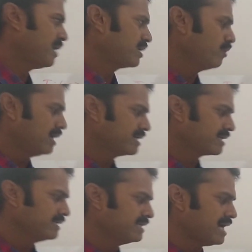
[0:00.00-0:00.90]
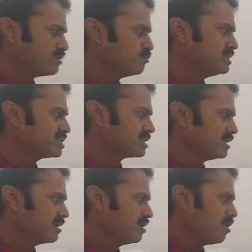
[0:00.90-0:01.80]
500
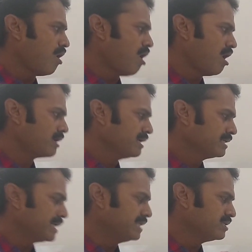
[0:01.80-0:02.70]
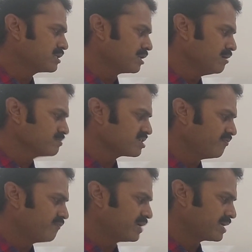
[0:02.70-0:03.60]
nanometer, or in terms
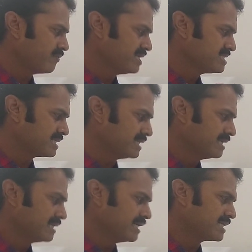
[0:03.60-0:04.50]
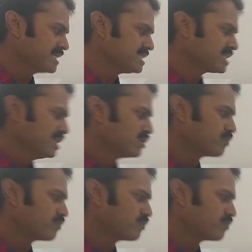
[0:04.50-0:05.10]
of frequency, it is